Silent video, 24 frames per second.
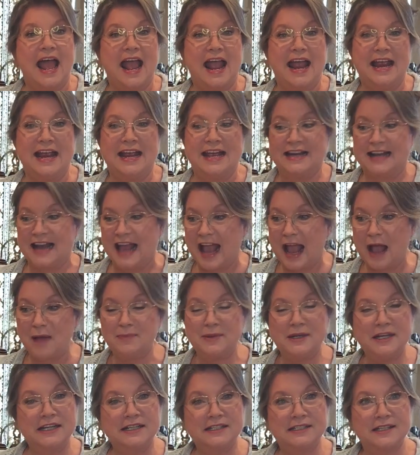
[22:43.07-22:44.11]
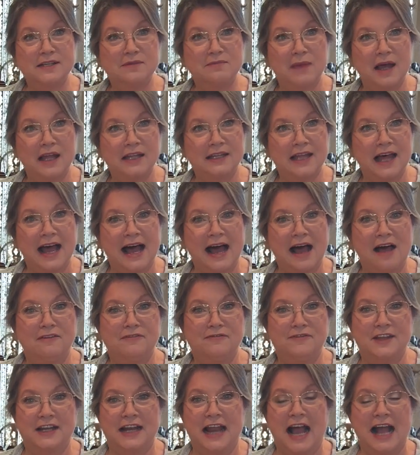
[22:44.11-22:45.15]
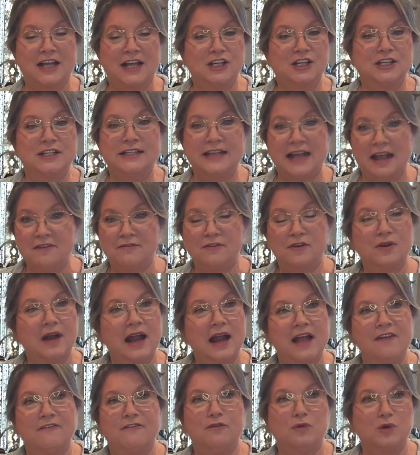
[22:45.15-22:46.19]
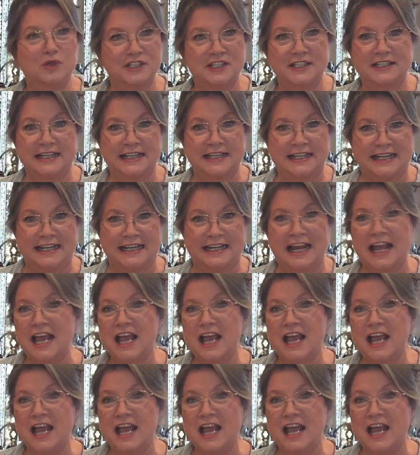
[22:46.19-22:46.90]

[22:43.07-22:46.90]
and happenings in my life that I could never have foreseen.